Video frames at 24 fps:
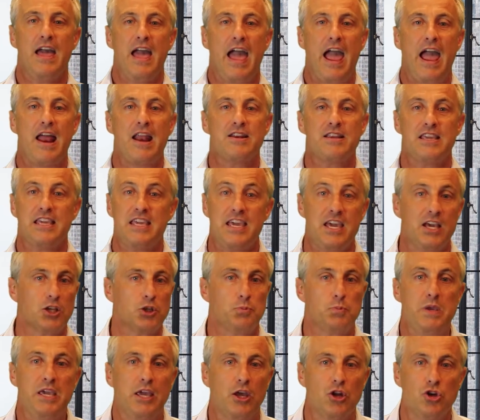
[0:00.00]
And
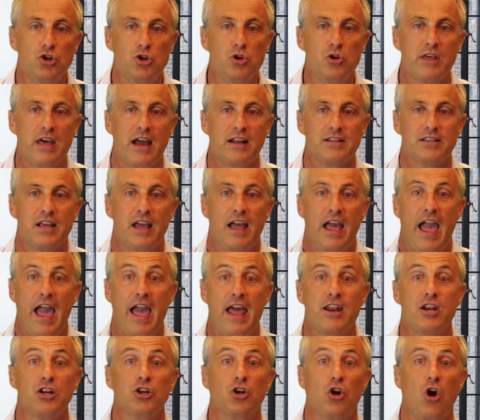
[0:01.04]
eXp can do that,
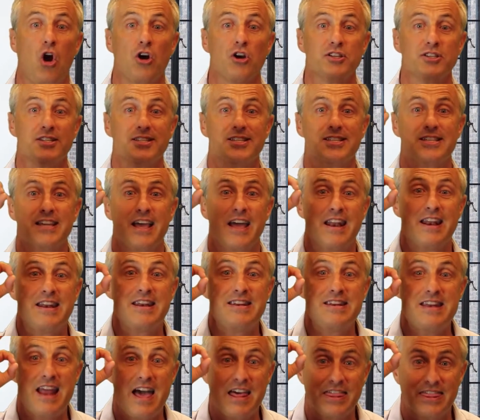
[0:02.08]
and it costs
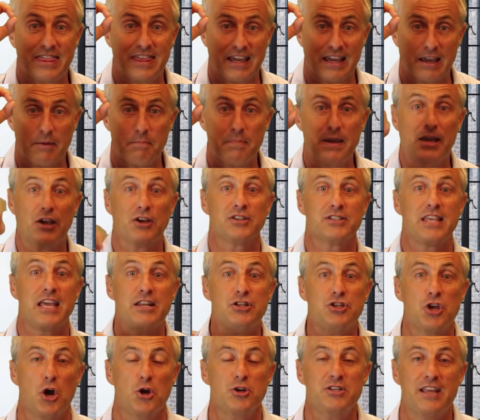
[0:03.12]
nothing because they
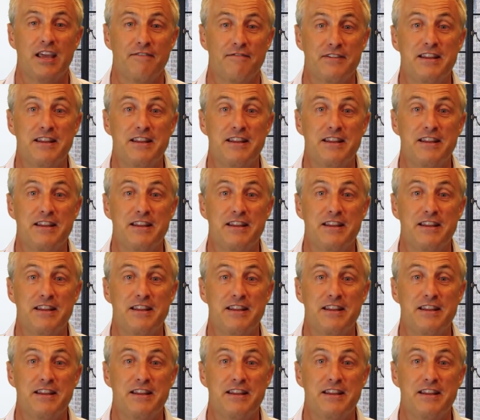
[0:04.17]
don't have